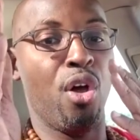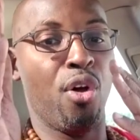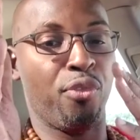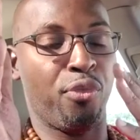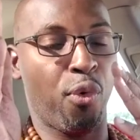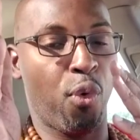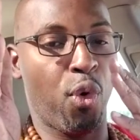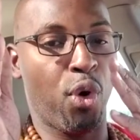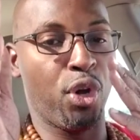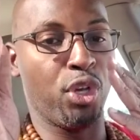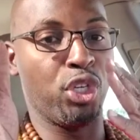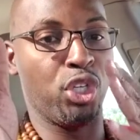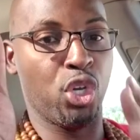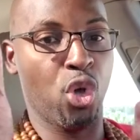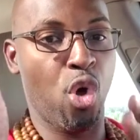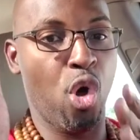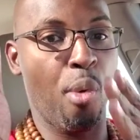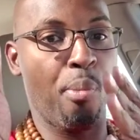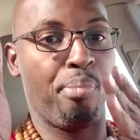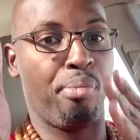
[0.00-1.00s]
for
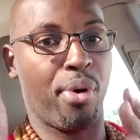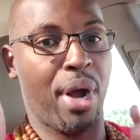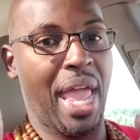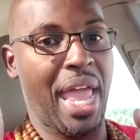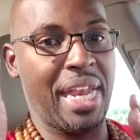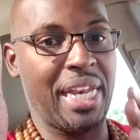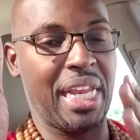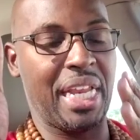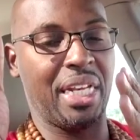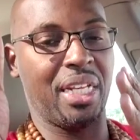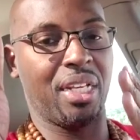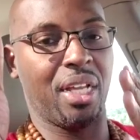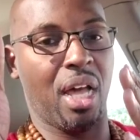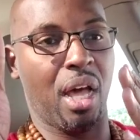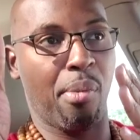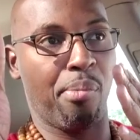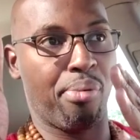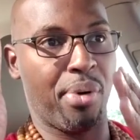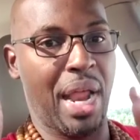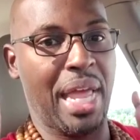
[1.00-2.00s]
your branded
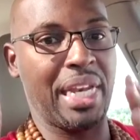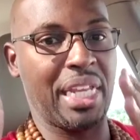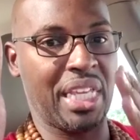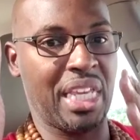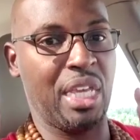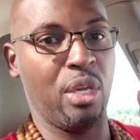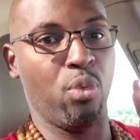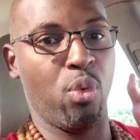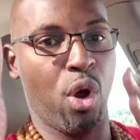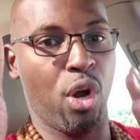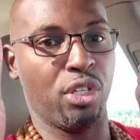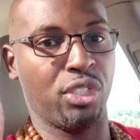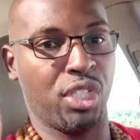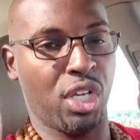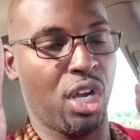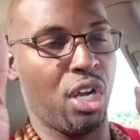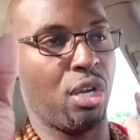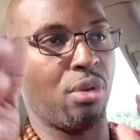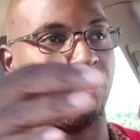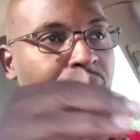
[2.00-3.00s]
keyword
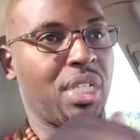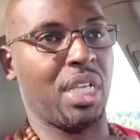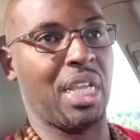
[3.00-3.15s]
terms.